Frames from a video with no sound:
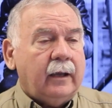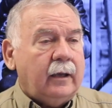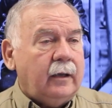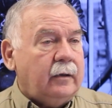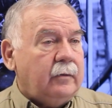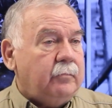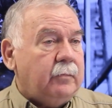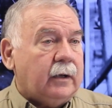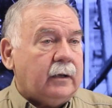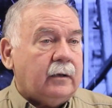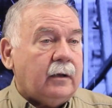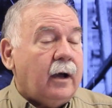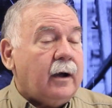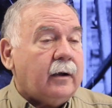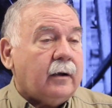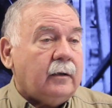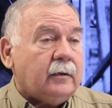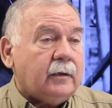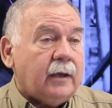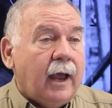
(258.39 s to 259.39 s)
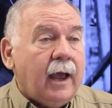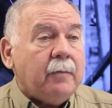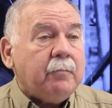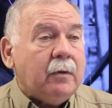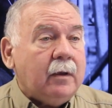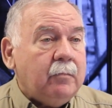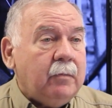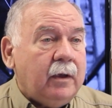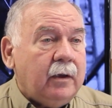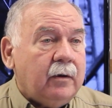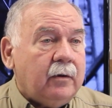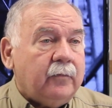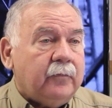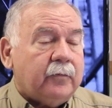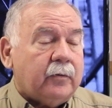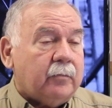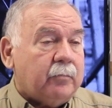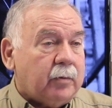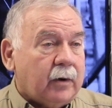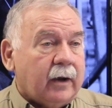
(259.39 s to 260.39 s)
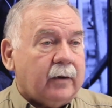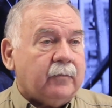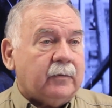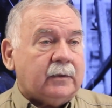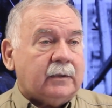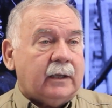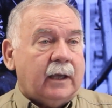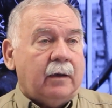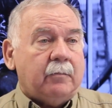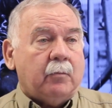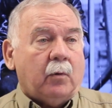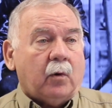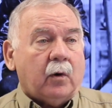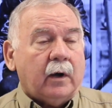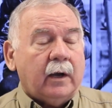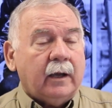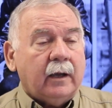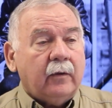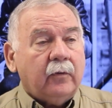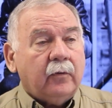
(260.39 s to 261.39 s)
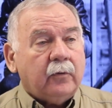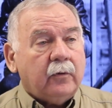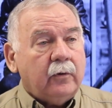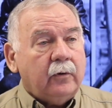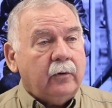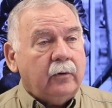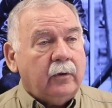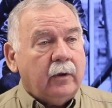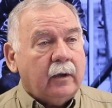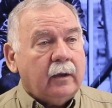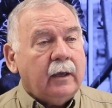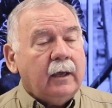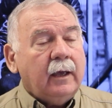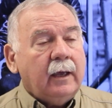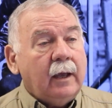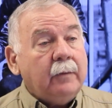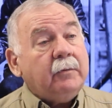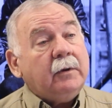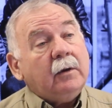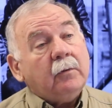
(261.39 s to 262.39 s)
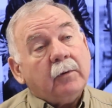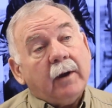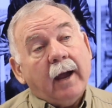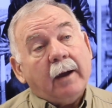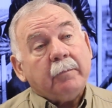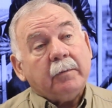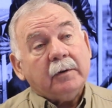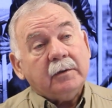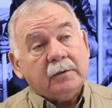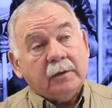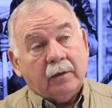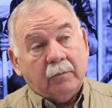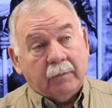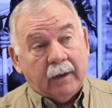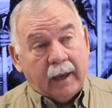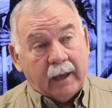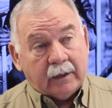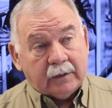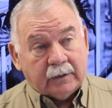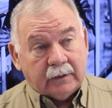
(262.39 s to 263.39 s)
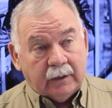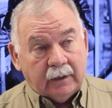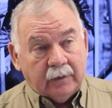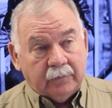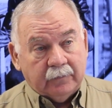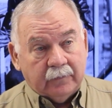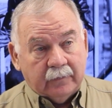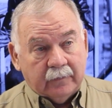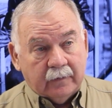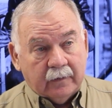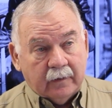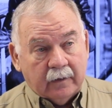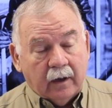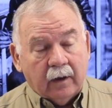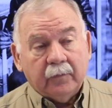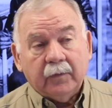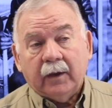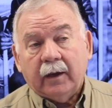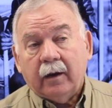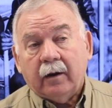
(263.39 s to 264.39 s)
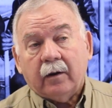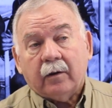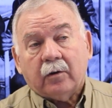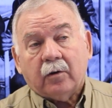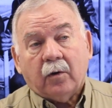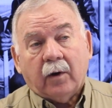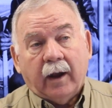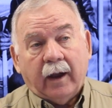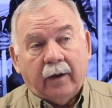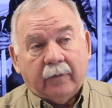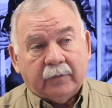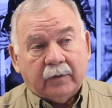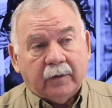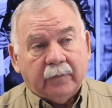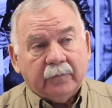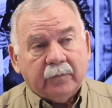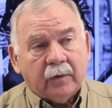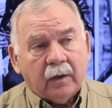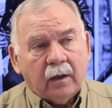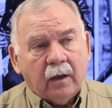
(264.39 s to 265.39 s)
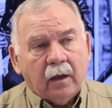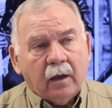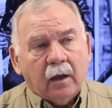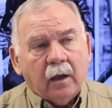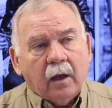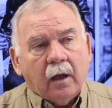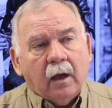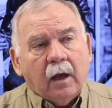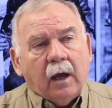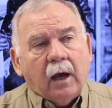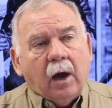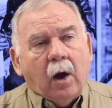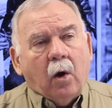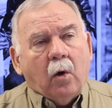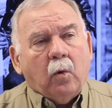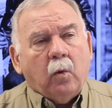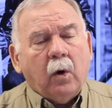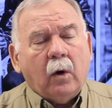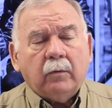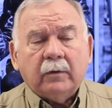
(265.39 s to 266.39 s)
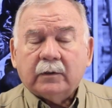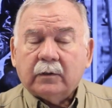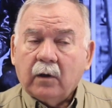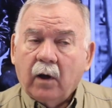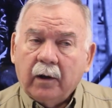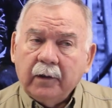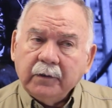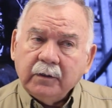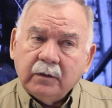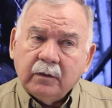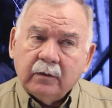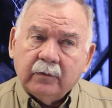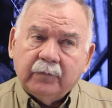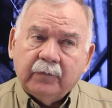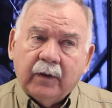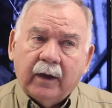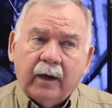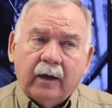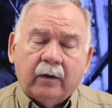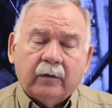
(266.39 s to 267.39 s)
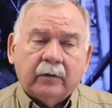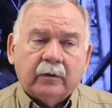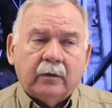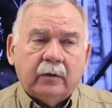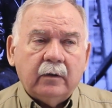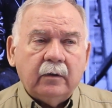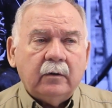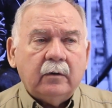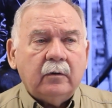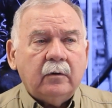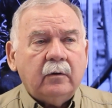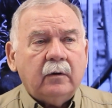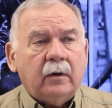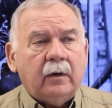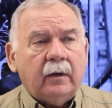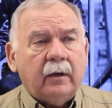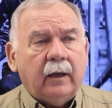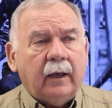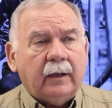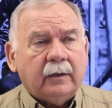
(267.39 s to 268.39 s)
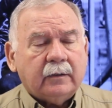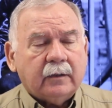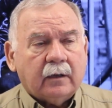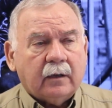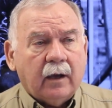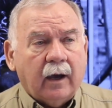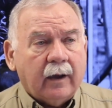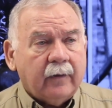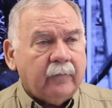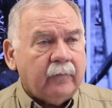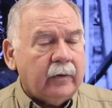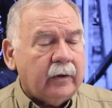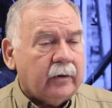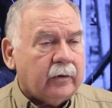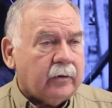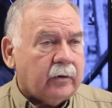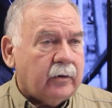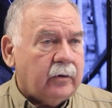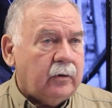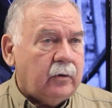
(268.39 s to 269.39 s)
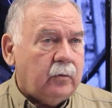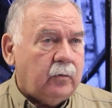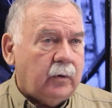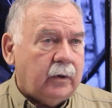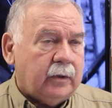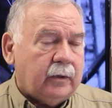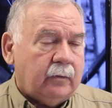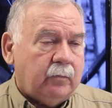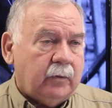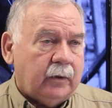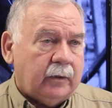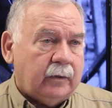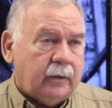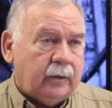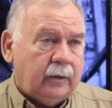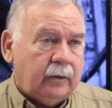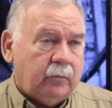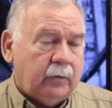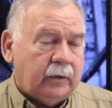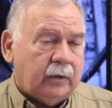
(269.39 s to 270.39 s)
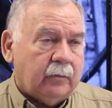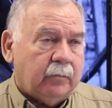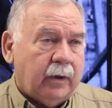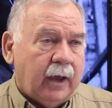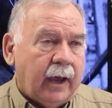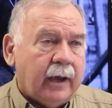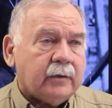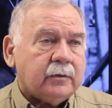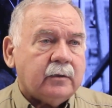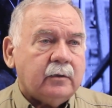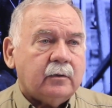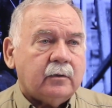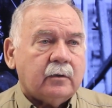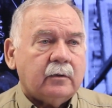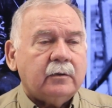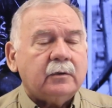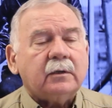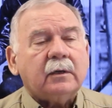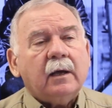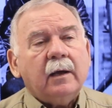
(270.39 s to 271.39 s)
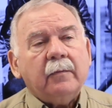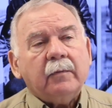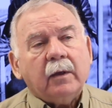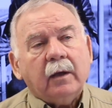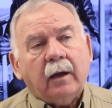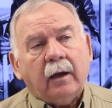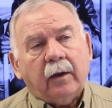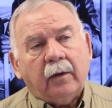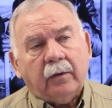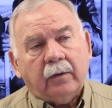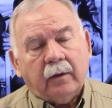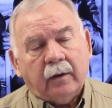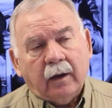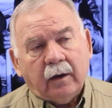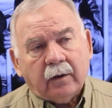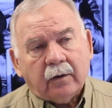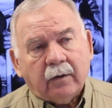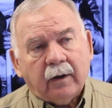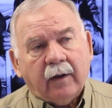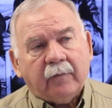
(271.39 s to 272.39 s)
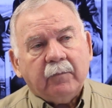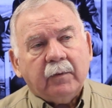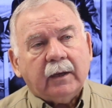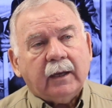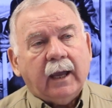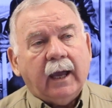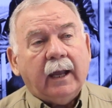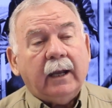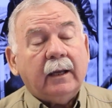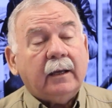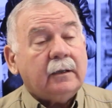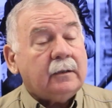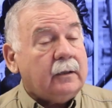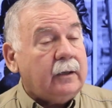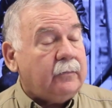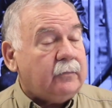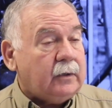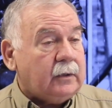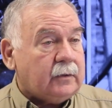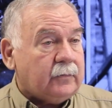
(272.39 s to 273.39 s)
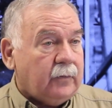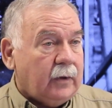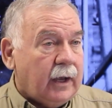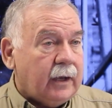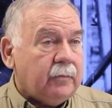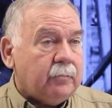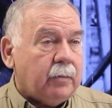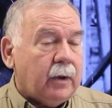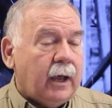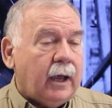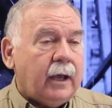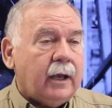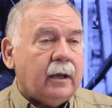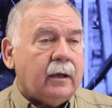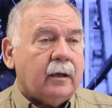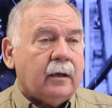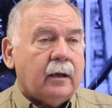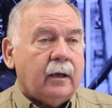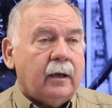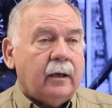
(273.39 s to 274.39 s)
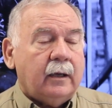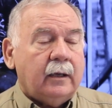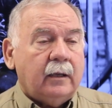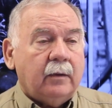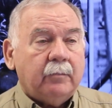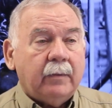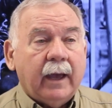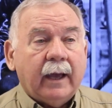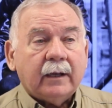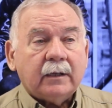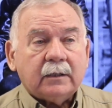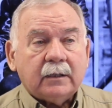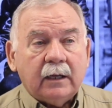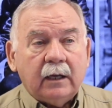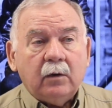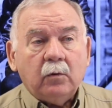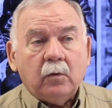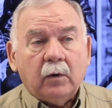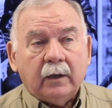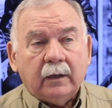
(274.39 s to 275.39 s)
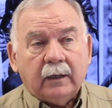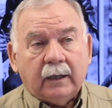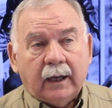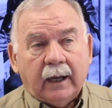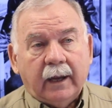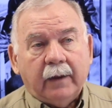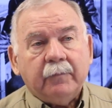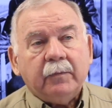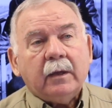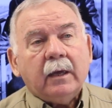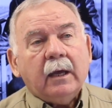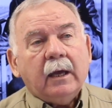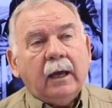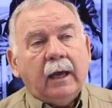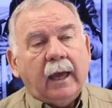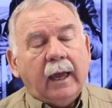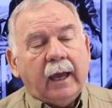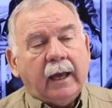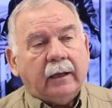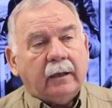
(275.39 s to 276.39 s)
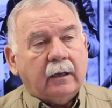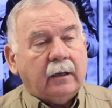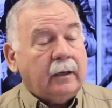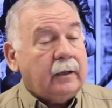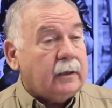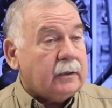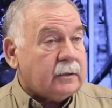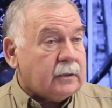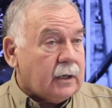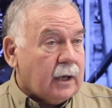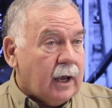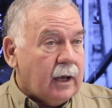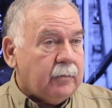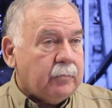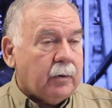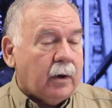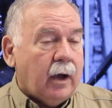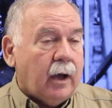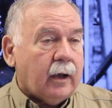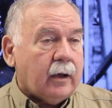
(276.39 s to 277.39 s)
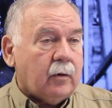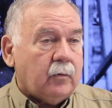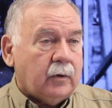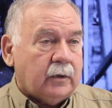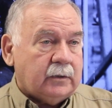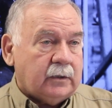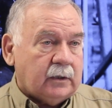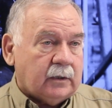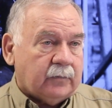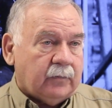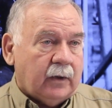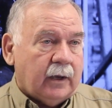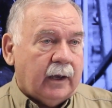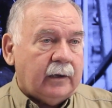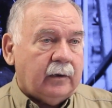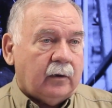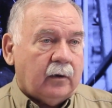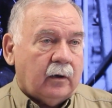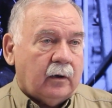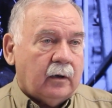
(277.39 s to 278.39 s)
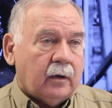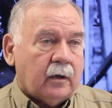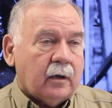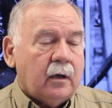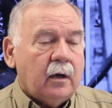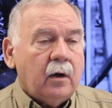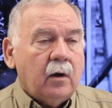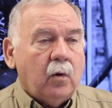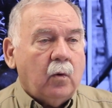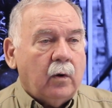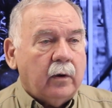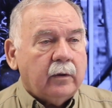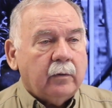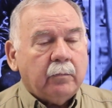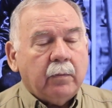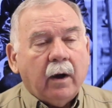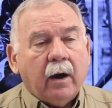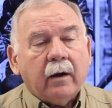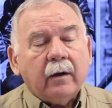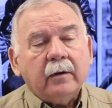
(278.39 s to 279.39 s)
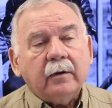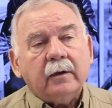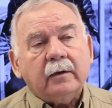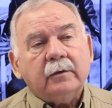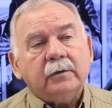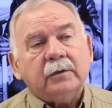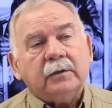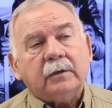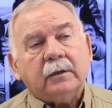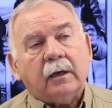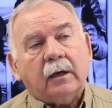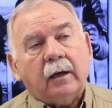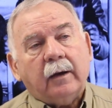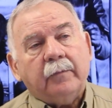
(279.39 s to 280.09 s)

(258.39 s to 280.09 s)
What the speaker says: a McDonald's Happy Meal for breakfast that morning and threw the empty wrappers in the back seat of the aircraft. What was also found too, as the conflict grew with the passengers, the aircraft mechanic has left his flight bag in the back seat one day, and in a side pocket was his flight log. One of the partners